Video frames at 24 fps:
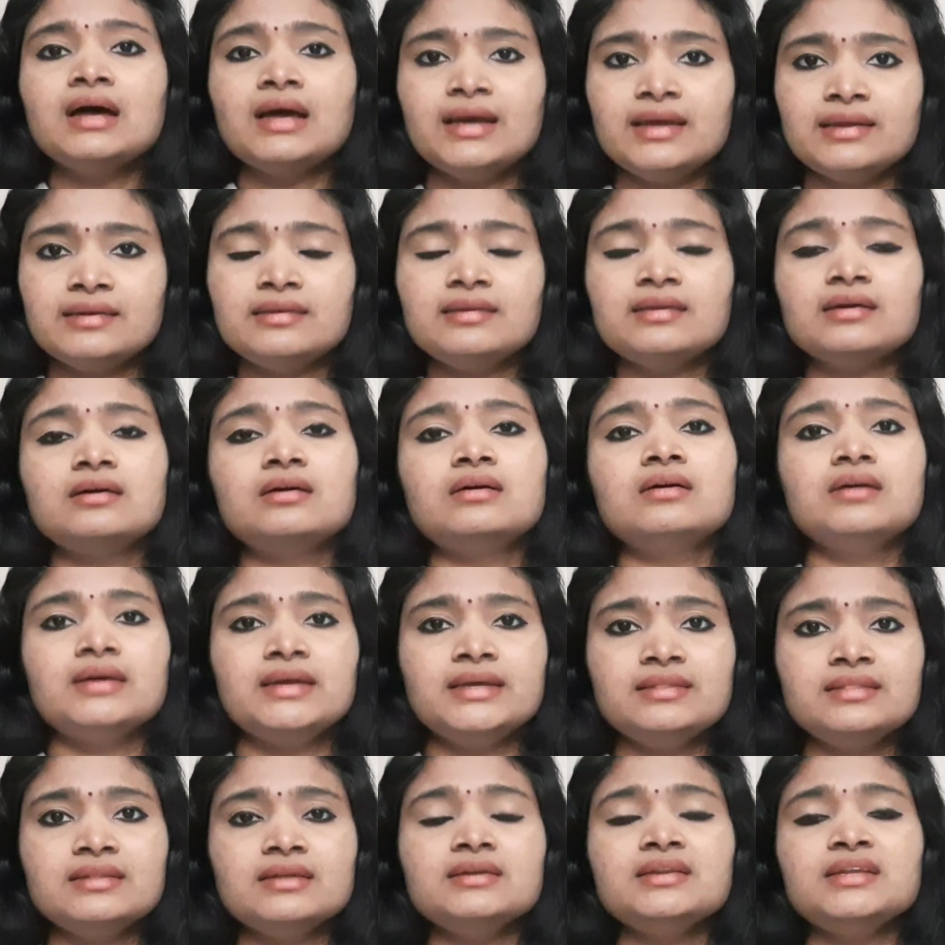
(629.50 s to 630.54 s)
and
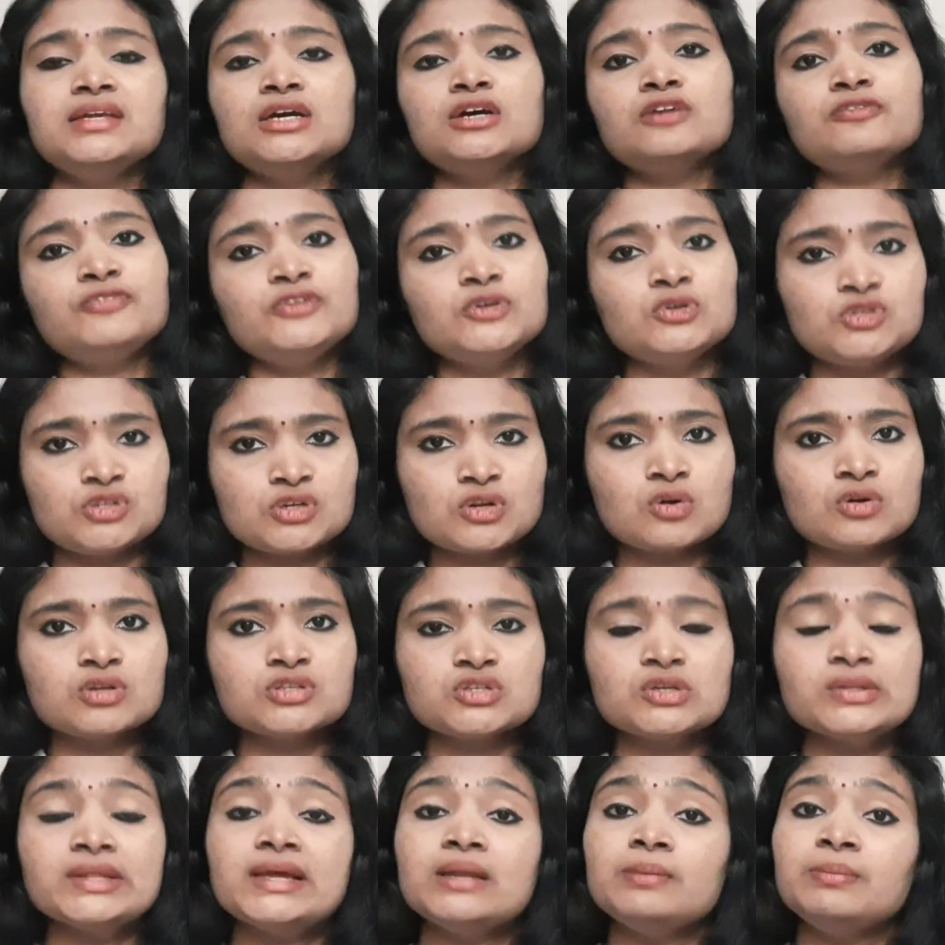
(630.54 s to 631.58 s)
in the near future
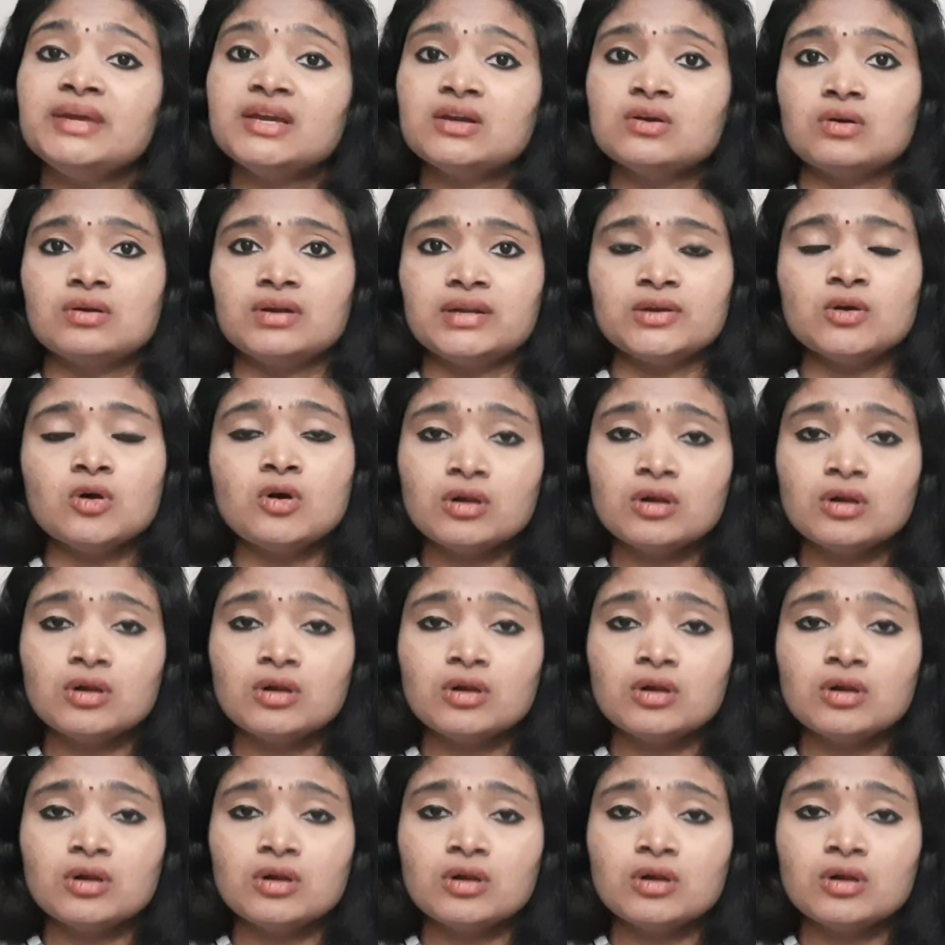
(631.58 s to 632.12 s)
also they'll be calling.